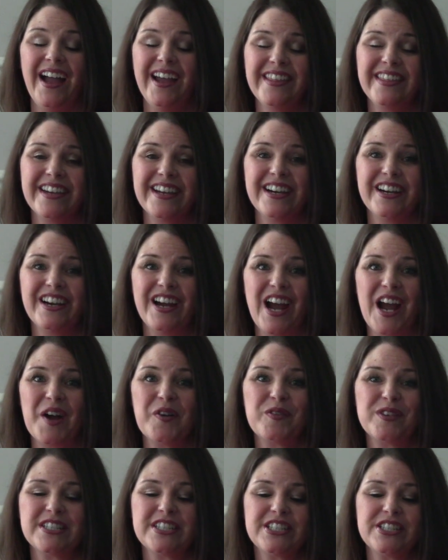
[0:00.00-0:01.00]
Hi there, I
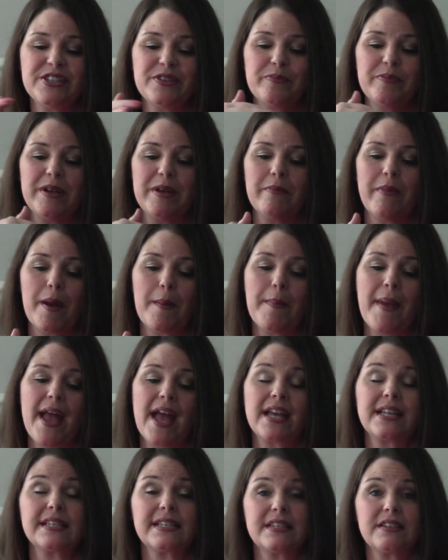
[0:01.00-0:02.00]
want you to meet my
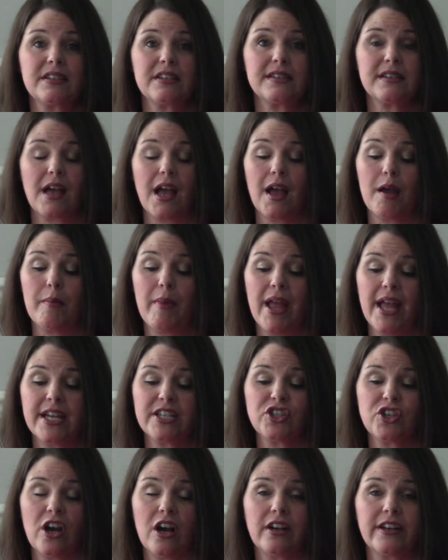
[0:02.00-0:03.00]
pet
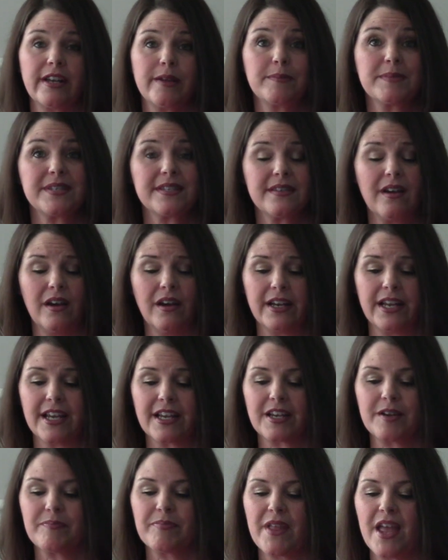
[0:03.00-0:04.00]
hedgehog named Sonic.
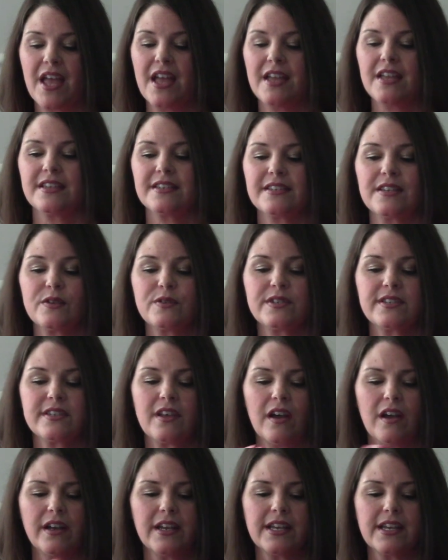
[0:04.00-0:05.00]
So
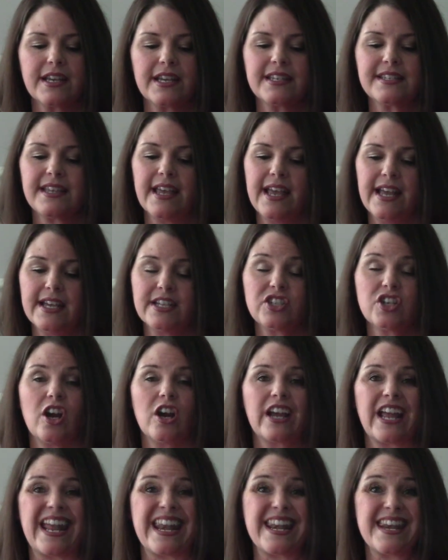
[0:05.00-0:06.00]
Sonic is a
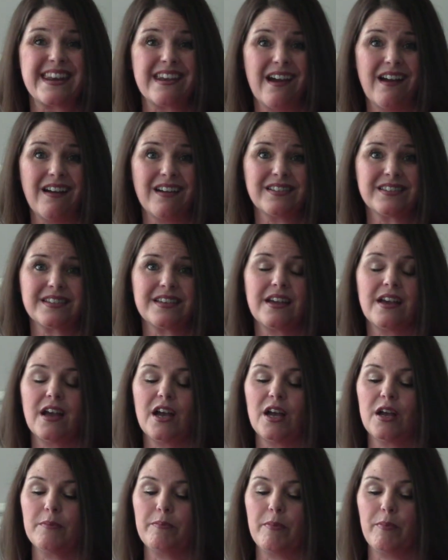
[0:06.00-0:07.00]
hedgehog and not
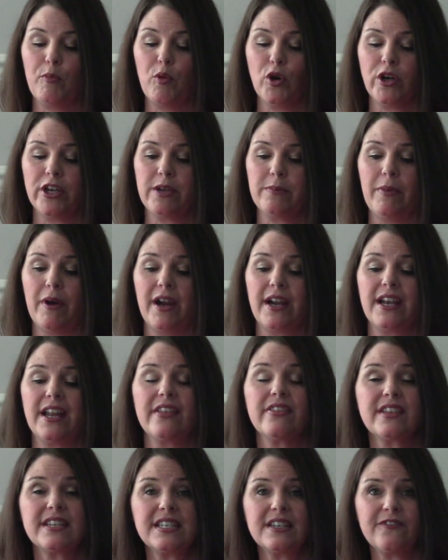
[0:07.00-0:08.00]
a porcupine. And
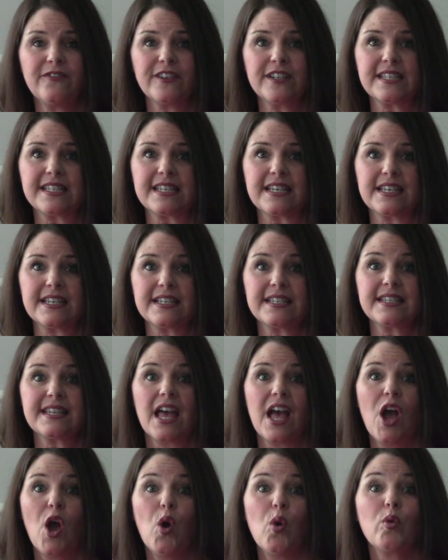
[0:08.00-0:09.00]
the difference is,
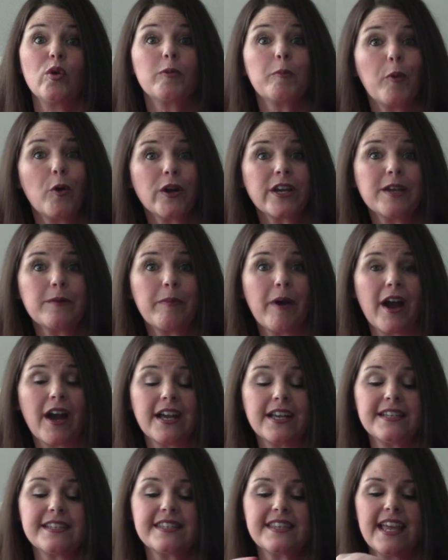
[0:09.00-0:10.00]
with
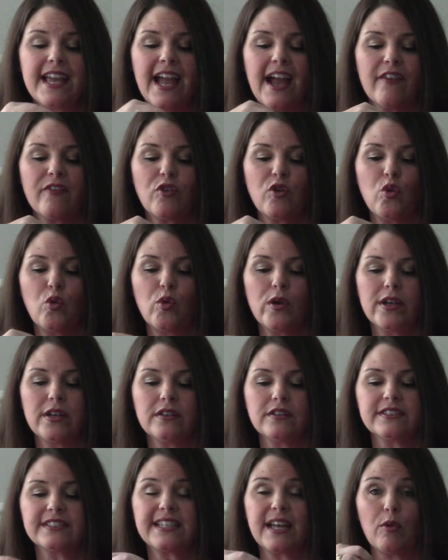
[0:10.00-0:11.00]
porcupines, they have
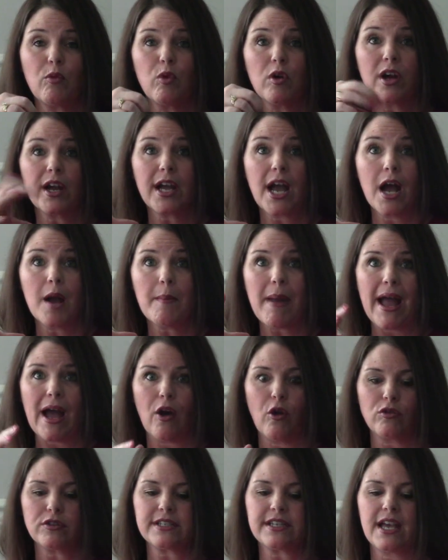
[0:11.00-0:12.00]
quills that will come
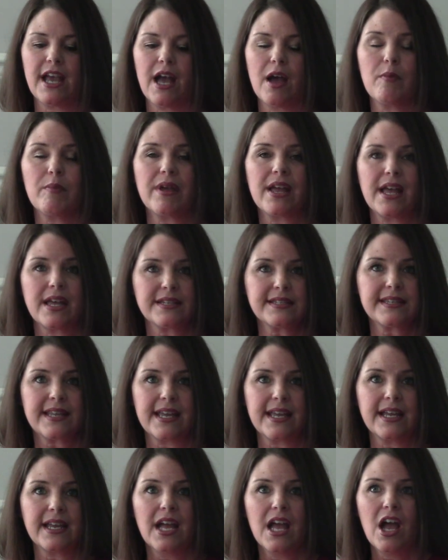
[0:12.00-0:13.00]
out as
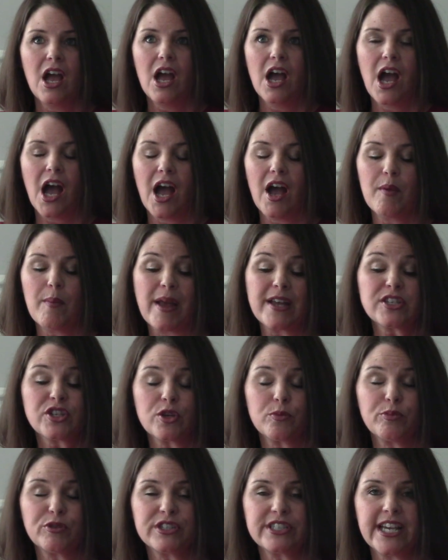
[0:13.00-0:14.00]

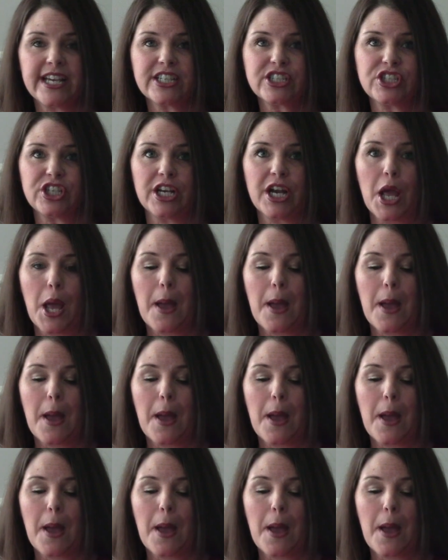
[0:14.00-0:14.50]
their protection.